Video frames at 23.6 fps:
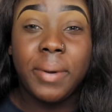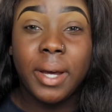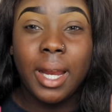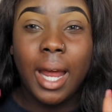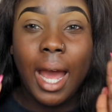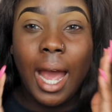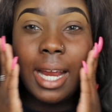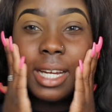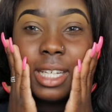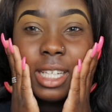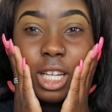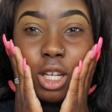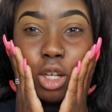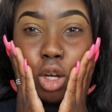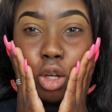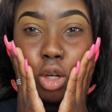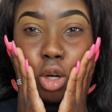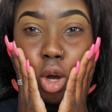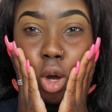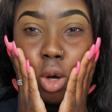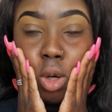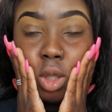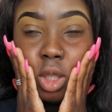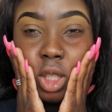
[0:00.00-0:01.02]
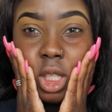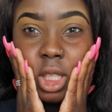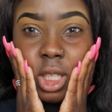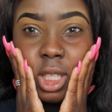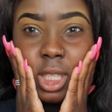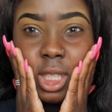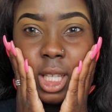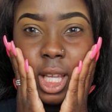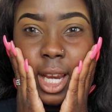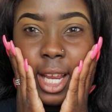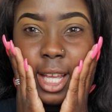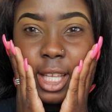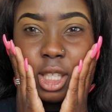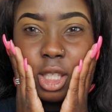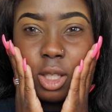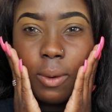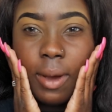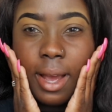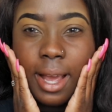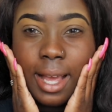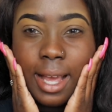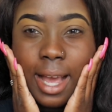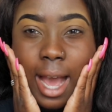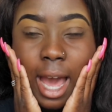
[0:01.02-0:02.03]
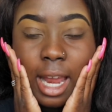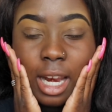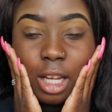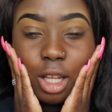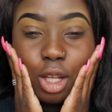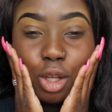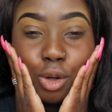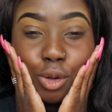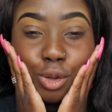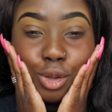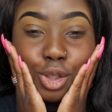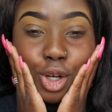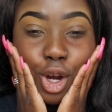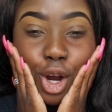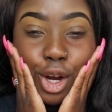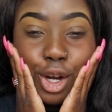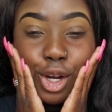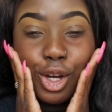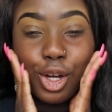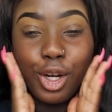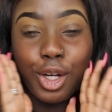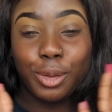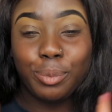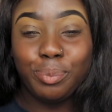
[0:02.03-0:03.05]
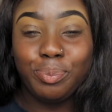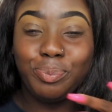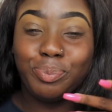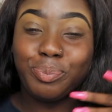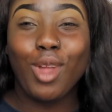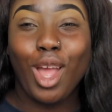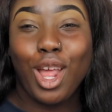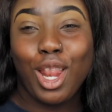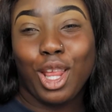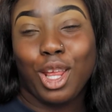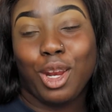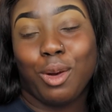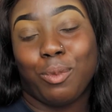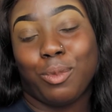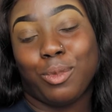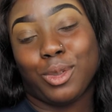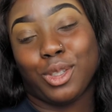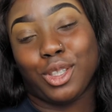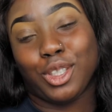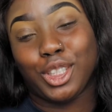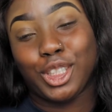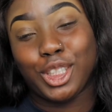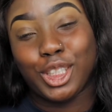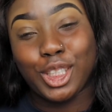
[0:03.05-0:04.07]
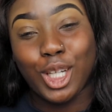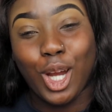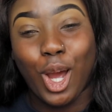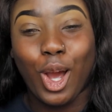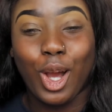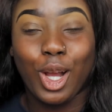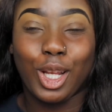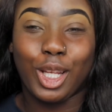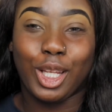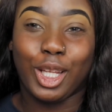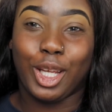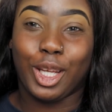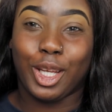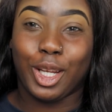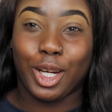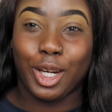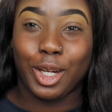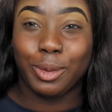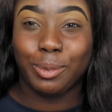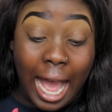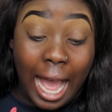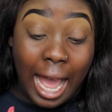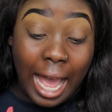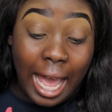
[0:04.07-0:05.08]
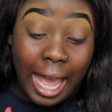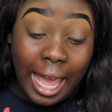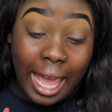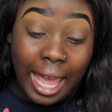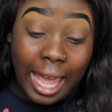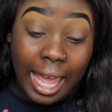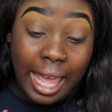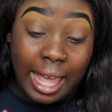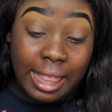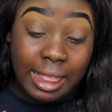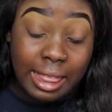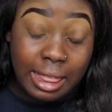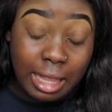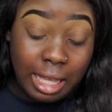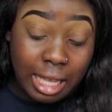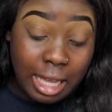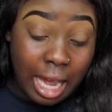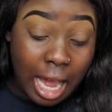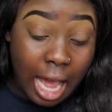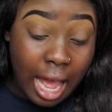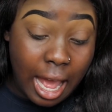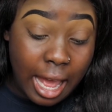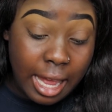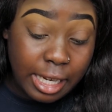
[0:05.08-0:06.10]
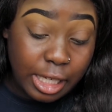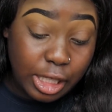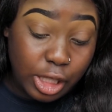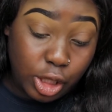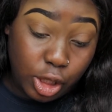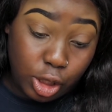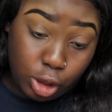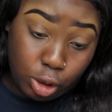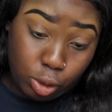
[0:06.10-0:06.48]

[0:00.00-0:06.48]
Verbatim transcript: But I did go to Ocean City, so I got a little darker, a little more chocolatier. I got